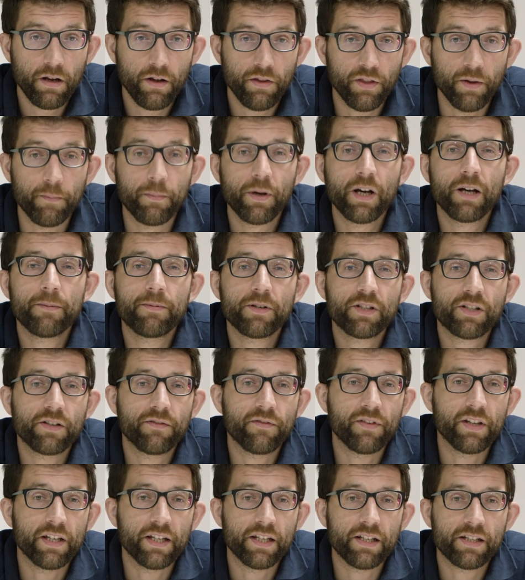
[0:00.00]
The purpose
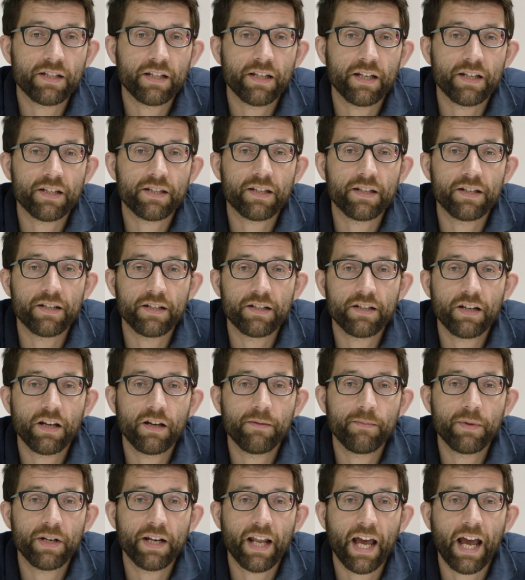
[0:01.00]
of these is to
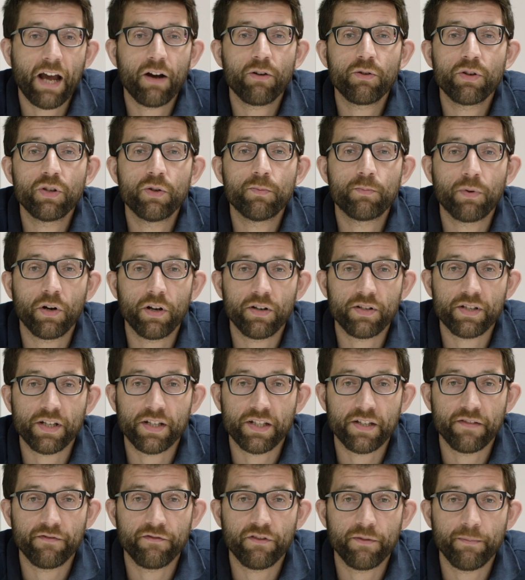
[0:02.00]
determine how you
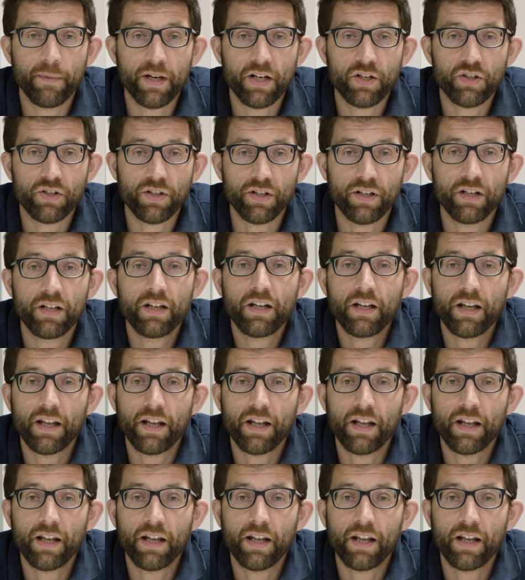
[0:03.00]
process information